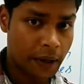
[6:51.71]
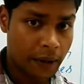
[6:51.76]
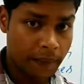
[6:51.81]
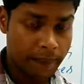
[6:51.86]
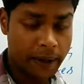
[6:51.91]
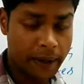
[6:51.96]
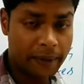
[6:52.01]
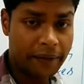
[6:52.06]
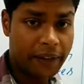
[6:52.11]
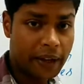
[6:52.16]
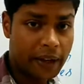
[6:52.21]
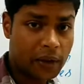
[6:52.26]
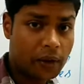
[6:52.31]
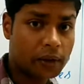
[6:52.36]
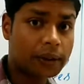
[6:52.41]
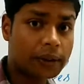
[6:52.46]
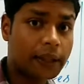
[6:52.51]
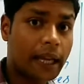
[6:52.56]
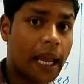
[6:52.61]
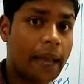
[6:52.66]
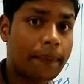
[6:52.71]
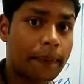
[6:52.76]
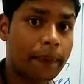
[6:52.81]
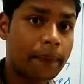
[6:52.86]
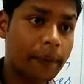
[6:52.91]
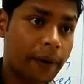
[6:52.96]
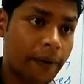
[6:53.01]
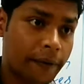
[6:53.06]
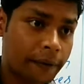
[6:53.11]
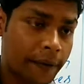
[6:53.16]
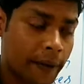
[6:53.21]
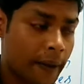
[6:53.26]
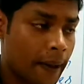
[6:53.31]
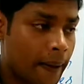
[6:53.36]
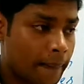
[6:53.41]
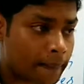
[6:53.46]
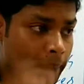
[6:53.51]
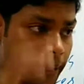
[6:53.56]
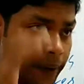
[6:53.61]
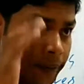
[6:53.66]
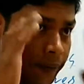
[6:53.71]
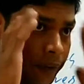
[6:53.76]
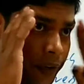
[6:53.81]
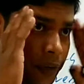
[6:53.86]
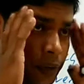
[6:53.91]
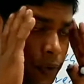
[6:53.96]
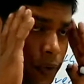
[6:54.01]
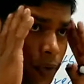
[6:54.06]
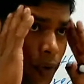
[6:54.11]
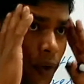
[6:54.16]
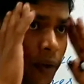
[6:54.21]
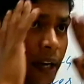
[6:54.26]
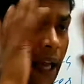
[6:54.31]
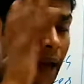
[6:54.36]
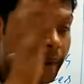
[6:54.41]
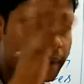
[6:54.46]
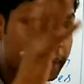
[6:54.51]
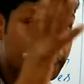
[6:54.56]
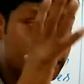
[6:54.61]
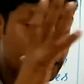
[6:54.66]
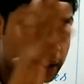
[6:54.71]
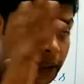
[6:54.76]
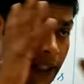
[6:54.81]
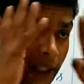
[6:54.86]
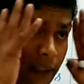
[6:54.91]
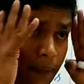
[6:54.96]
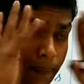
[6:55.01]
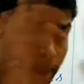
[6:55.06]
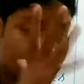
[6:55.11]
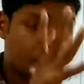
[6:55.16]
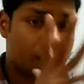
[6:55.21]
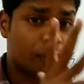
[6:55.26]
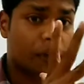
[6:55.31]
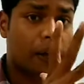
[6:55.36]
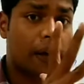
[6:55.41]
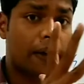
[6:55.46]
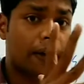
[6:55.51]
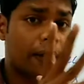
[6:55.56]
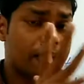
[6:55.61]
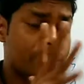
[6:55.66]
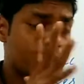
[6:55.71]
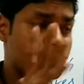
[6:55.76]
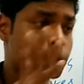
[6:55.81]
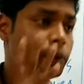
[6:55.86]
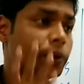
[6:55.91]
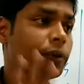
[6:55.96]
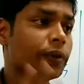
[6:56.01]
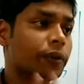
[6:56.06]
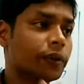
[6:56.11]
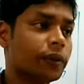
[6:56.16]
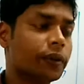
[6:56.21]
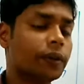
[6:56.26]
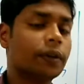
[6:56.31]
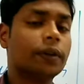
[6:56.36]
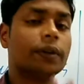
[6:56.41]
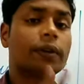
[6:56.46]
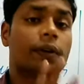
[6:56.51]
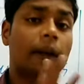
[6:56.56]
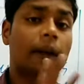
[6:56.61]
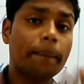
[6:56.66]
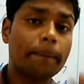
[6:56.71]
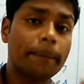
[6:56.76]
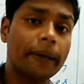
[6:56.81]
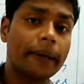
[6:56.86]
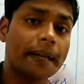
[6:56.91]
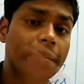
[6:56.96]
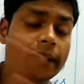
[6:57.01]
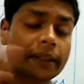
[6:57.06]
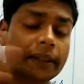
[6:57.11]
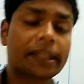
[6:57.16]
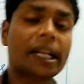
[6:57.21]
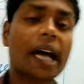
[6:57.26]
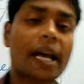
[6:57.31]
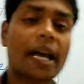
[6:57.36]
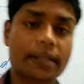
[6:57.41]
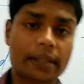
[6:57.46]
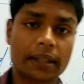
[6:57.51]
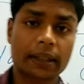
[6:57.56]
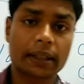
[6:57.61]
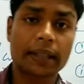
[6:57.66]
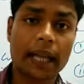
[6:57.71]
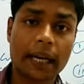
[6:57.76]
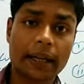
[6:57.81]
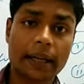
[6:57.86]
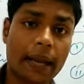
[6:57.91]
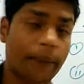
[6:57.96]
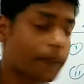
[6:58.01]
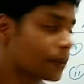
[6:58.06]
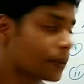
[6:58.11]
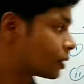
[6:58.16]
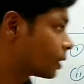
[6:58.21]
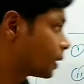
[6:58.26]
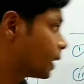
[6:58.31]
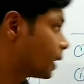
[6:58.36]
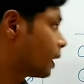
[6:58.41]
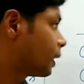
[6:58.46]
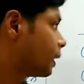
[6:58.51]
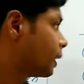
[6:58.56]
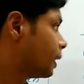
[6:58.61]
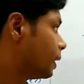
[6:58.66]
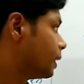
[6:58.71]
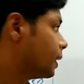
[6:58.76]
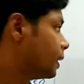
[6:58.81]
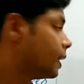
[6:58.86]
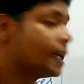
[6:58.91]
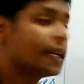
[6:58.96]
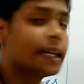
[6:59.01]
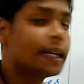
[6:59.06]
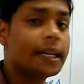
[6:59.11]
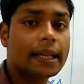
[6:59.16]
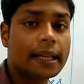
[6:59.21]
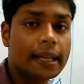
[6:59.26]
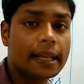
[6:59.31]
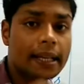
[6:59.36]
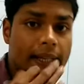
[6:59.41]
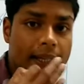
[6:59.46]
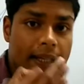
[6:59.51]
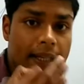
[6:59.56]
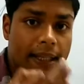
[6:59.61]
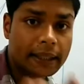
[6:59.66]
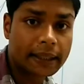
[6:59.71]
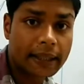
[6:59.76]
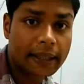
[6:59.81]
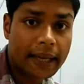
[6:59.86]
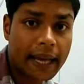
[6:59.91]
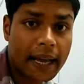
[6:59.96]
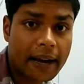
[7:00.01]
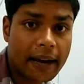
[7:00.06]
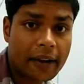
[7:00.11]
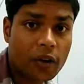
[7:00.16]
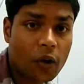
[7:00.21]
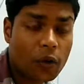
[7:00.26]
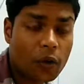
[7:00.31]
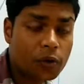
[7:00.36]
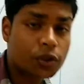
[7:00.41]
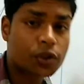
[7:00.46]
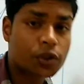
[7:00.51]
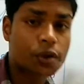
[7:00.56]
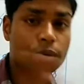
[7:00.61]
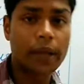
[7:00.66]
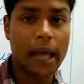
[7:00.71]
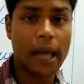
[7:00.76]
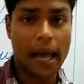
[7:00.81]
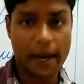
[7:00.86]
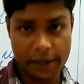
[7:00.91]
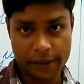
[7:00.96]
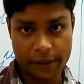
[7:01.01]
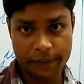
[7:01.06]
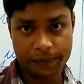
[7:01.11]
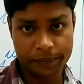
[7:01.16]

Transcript: when we are not capable of, when we do not have that much courage to complete a task, that time we say that he dare not do that.